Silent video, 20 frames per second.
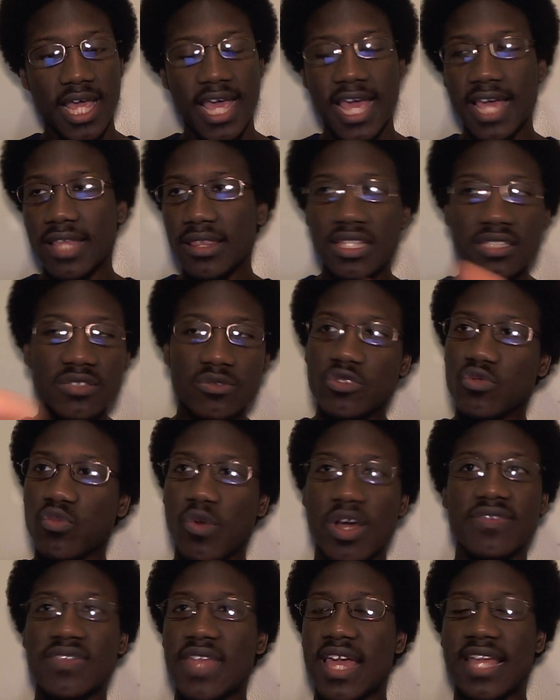And this was
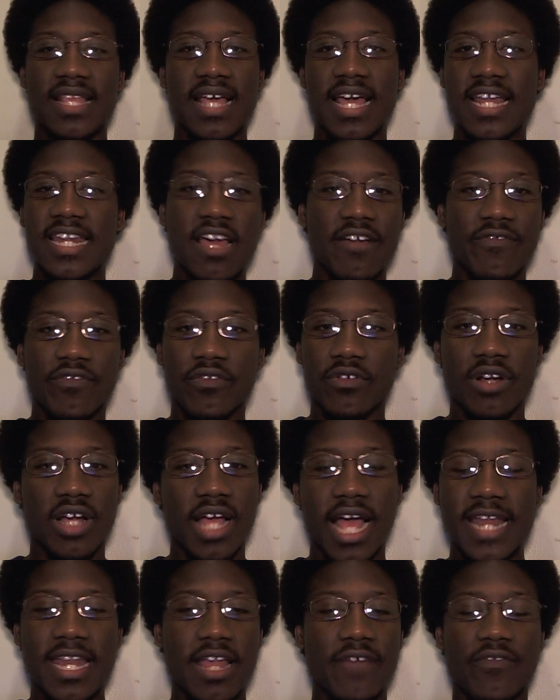one thing that I never
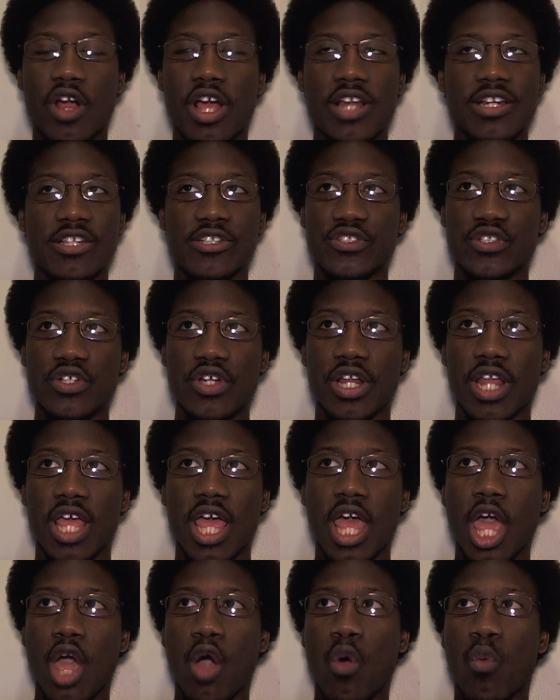I never understood
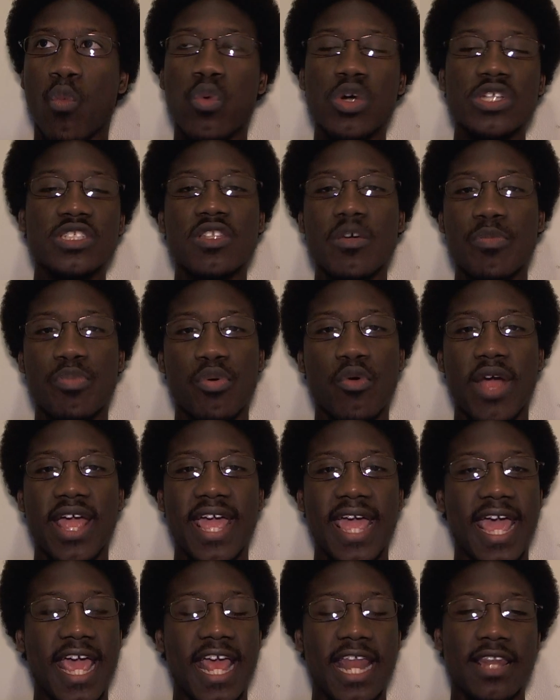what's the
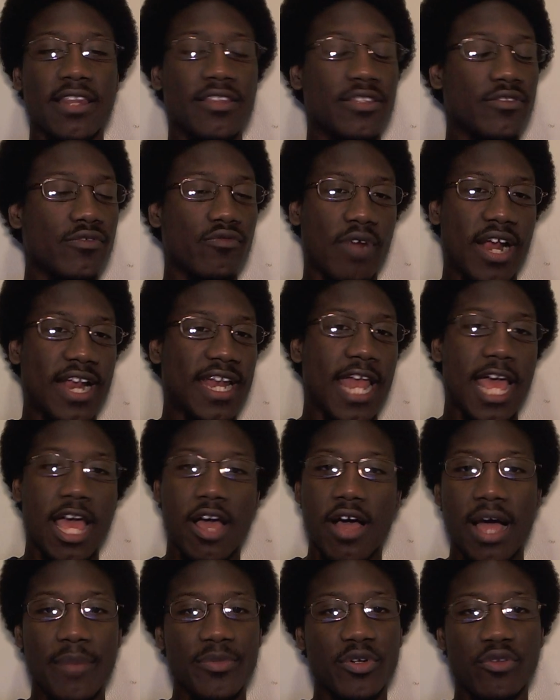point? And right
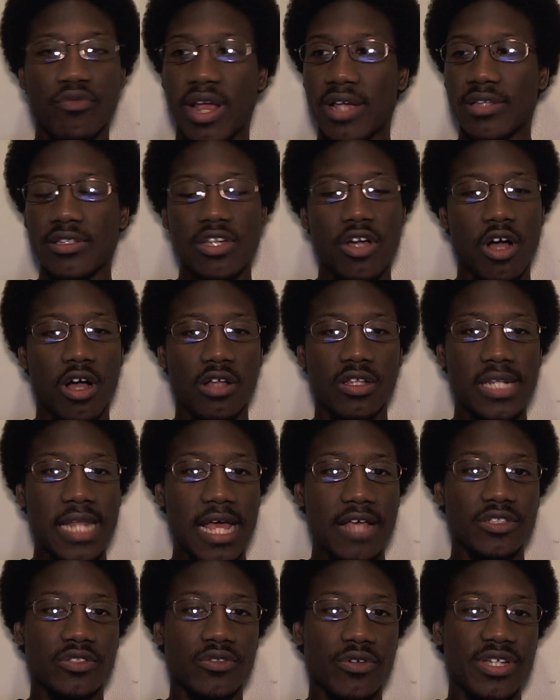now, I'm directly calling
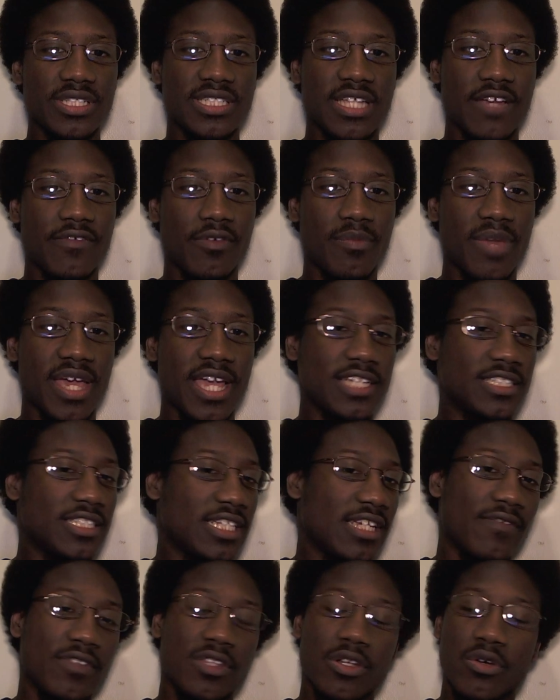out Sawyer Seven Mage,
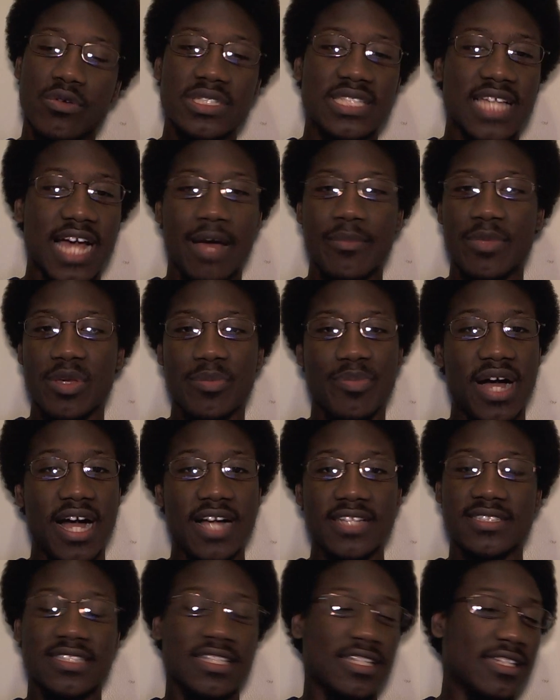even though he's got me
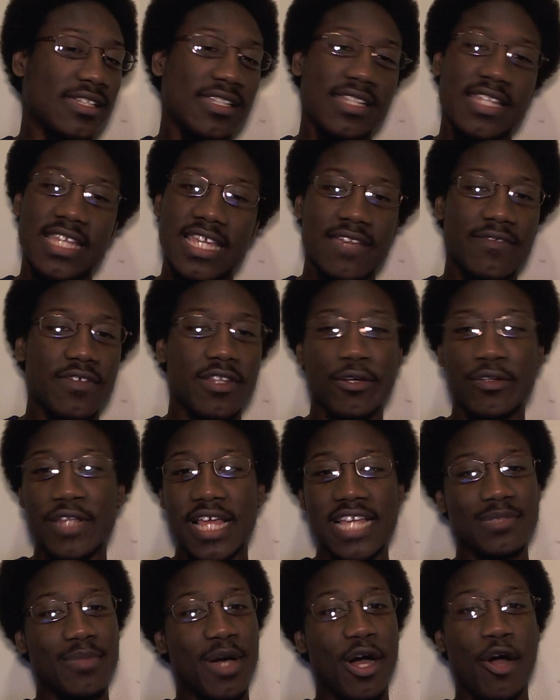boxed, and even though
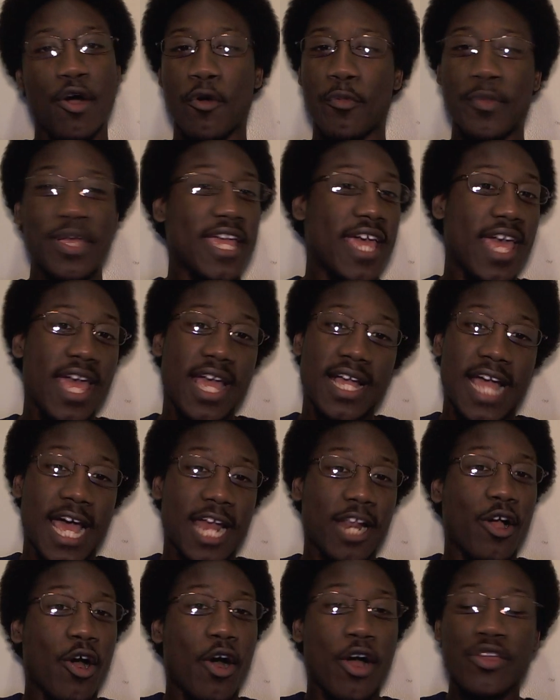that's my homie,
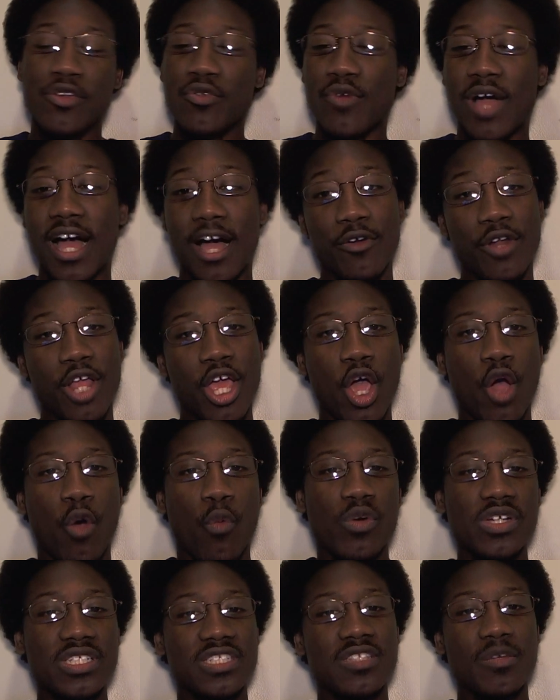gotta call you out.
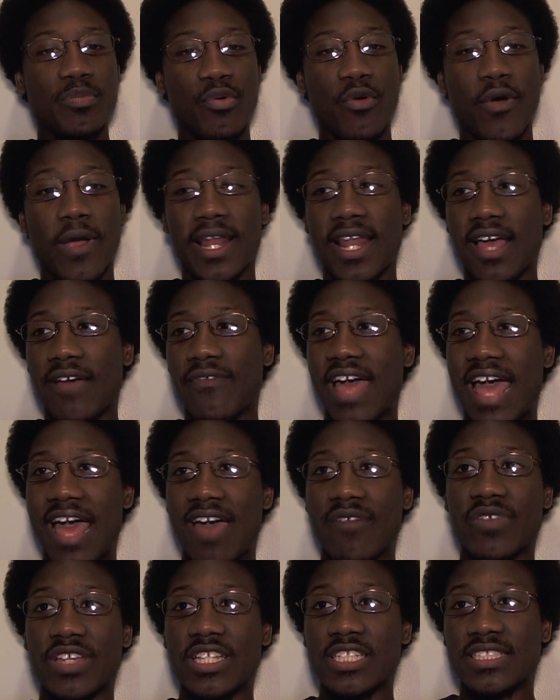What's the point of
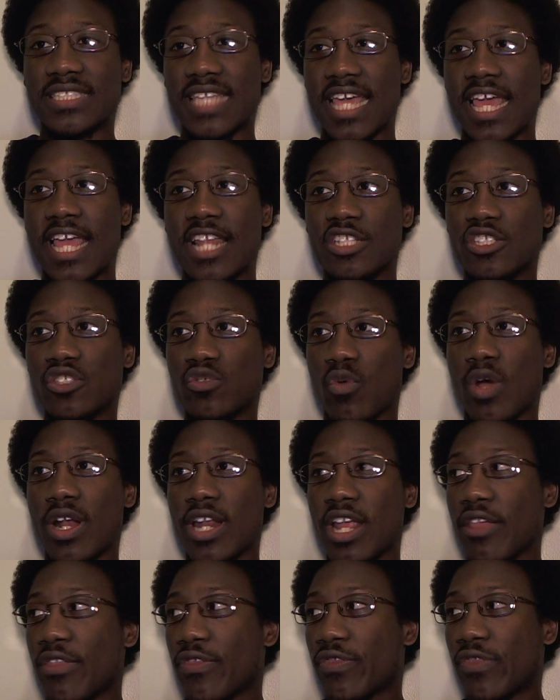having 10,
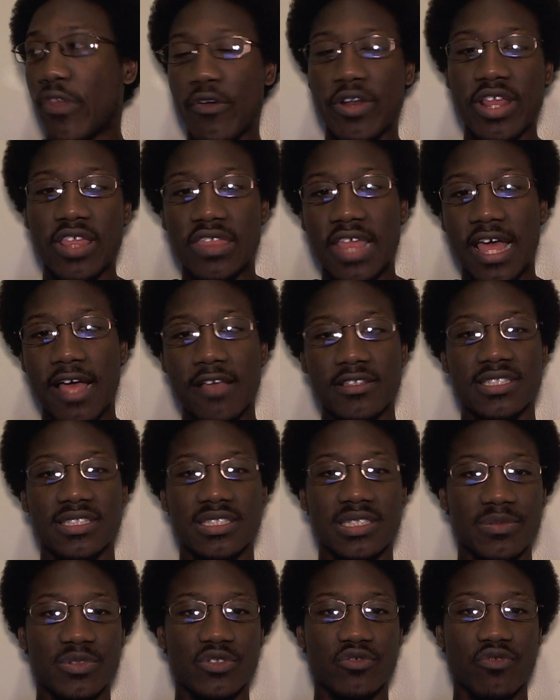20, 30,000
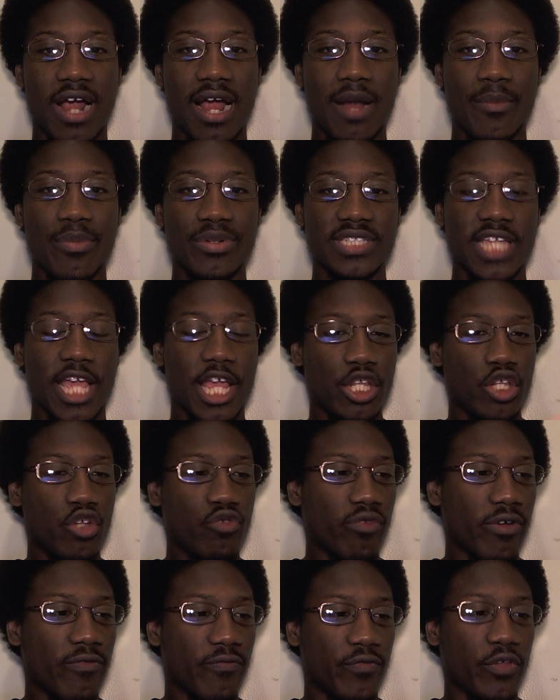subscribers and
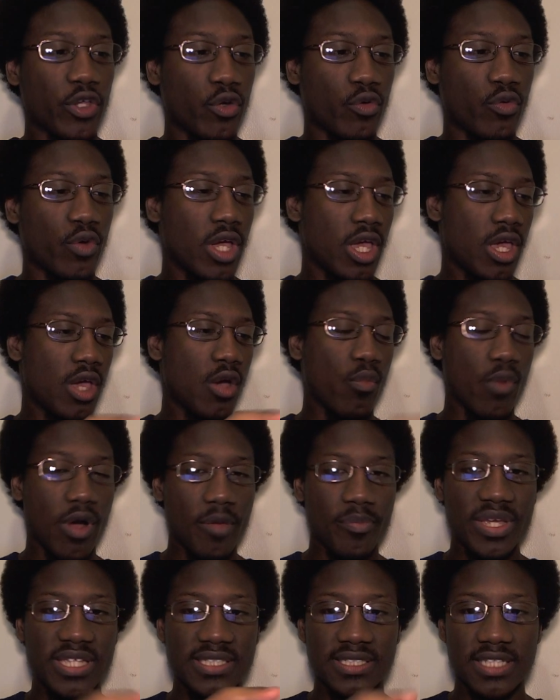you review
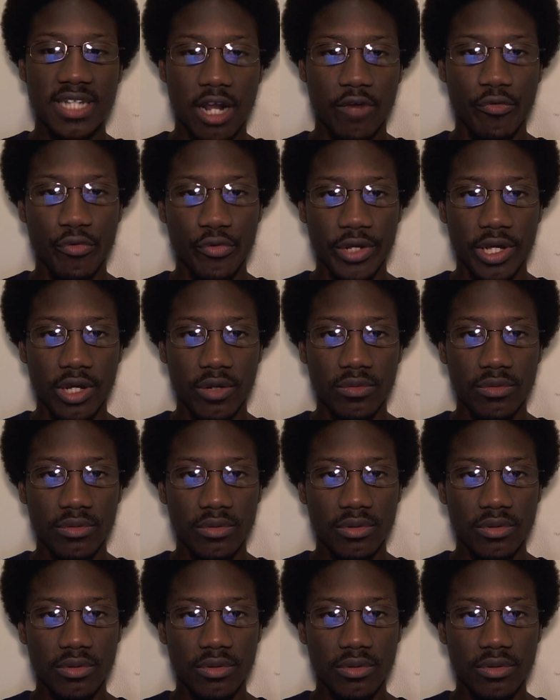One Piece and Naruto?